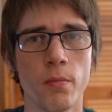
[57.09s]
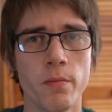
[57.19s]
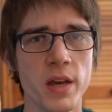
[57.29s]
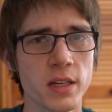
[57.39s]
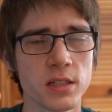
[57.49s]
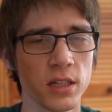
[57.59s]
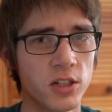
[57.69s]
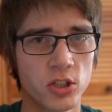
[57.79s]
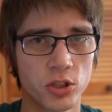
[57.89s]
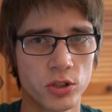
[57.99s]
miss and
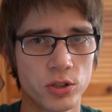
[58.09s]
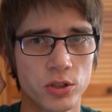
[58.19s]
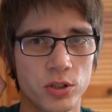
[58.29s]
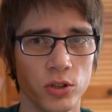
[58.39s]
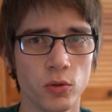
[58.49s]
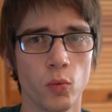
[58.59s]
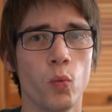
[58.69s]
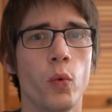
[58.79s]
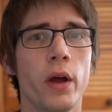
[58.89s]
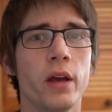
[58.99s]
just shoot
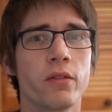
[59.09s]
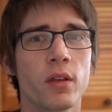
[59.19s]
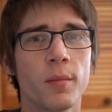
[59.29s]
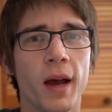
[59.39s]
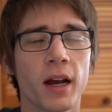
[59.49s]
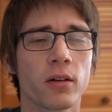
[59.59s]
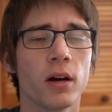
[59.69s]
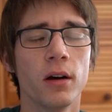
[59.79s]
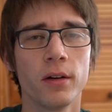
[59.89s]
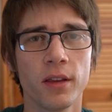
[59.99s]
way for the
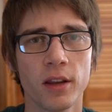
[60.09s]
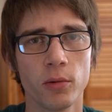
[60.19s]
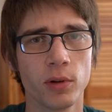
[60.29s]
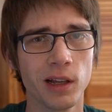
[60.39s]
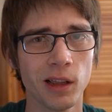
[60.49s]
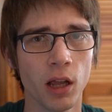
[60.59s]
background and then it would get